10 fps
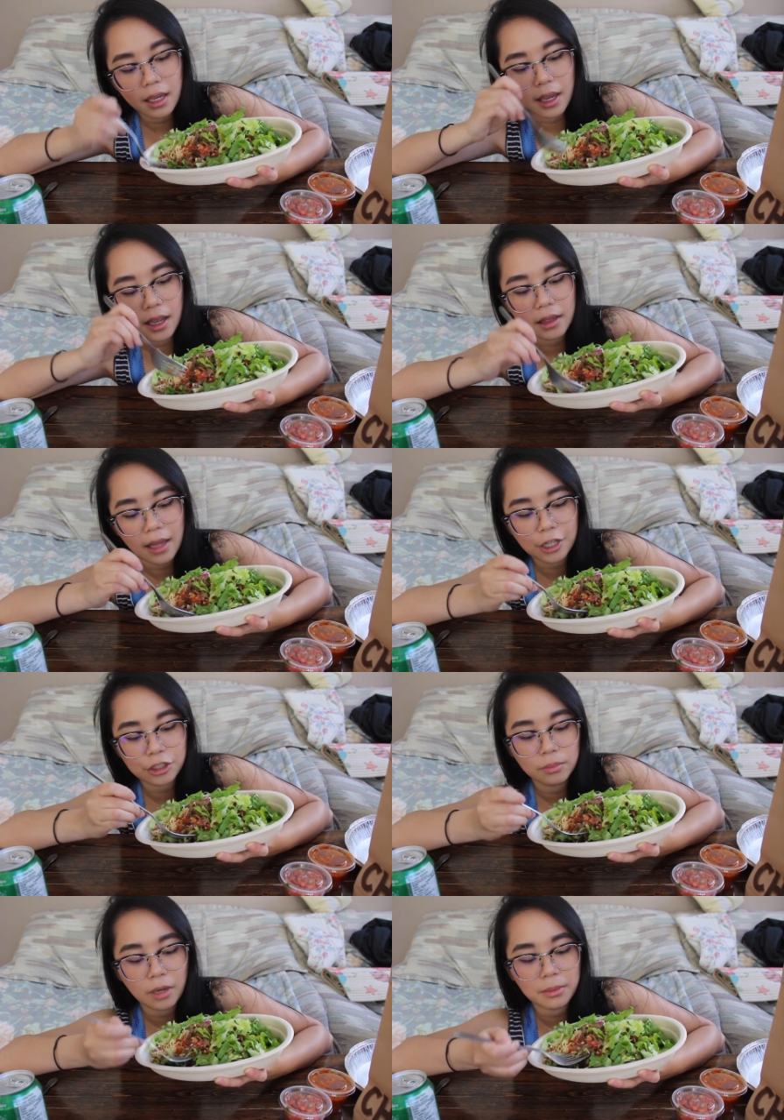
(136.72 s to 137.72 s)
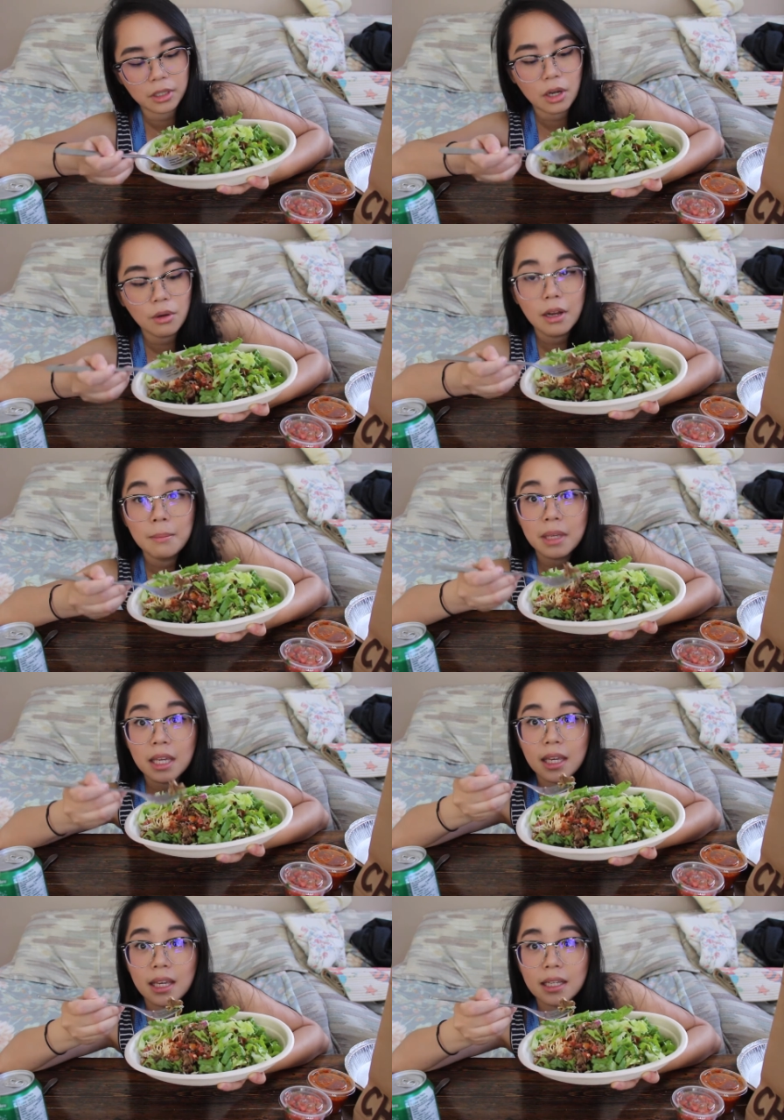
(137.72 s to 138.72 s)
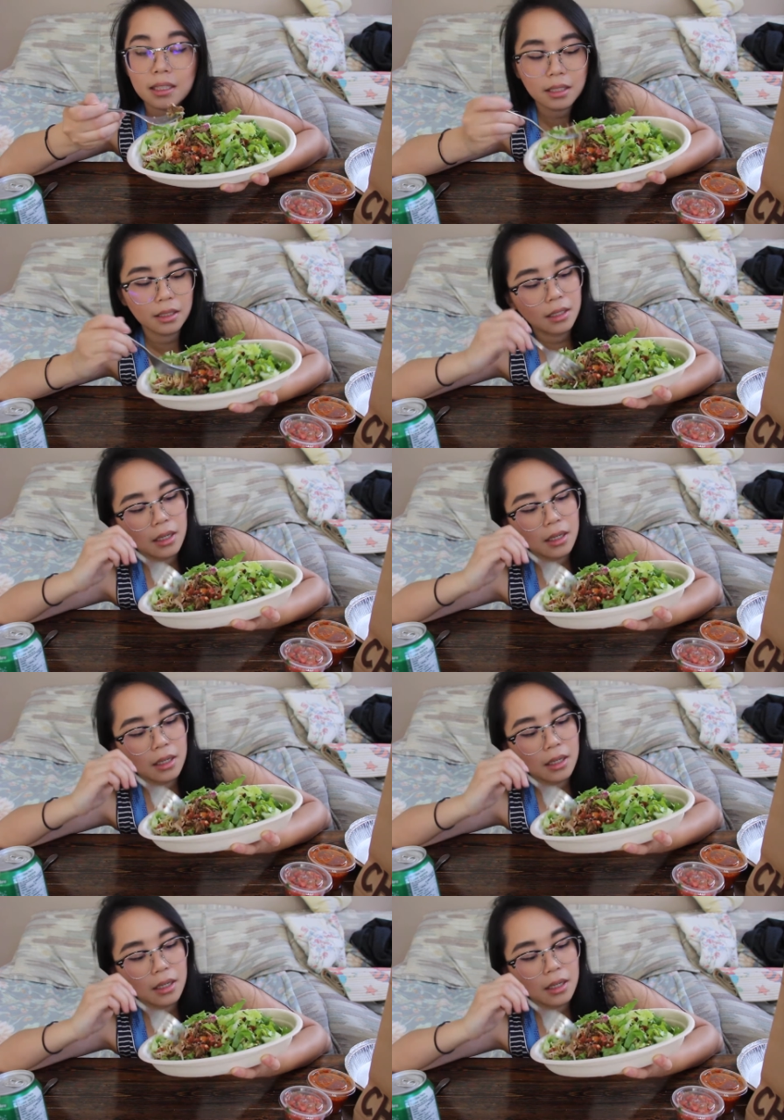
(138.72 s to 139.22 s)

and the actual barbacoa meat